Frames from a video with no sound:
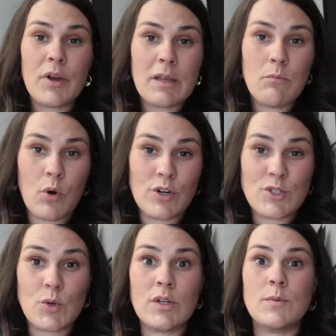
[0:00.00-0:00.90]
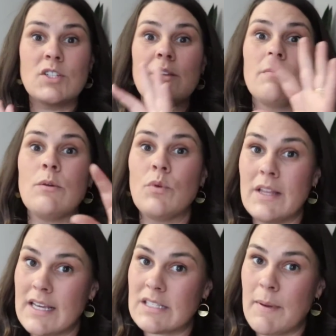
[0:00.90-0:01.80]
brick and mortar stores, which can be
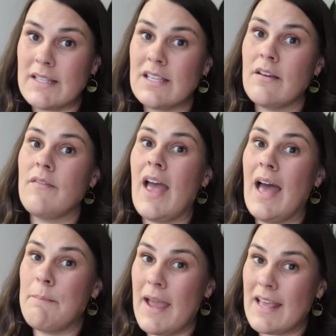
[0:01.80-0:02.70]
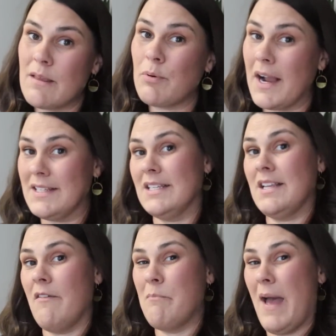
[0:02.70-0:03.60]
really expensive and make the
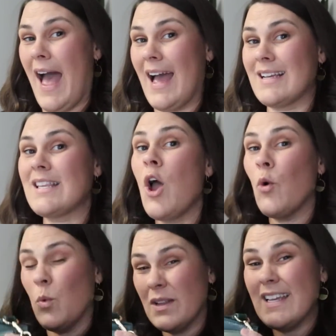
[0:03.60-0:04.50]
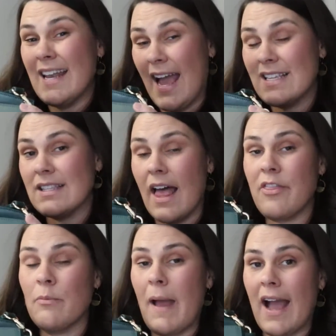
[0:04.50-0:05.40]
prices of bags, really nice
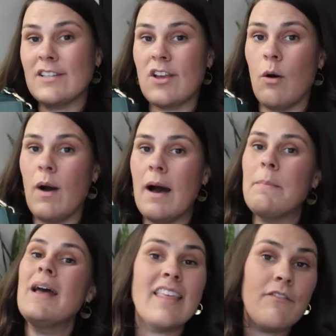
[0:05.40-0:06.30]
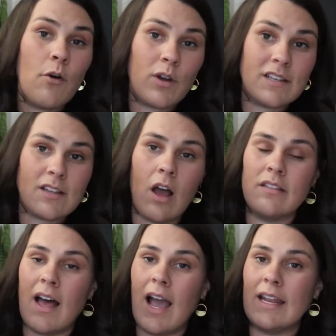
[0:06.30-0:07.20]
leather bags, go up, they focus
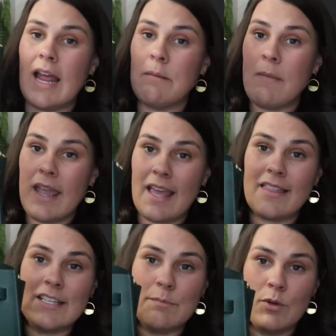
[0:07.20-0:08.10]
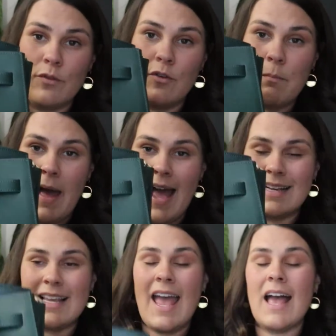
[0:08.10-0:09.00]
online and make these beautiful
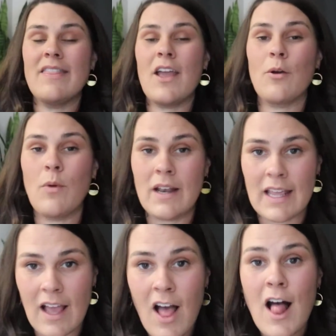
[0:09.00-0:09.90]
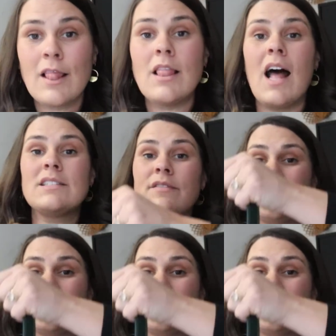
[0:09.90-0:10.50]
bags. And they are running lots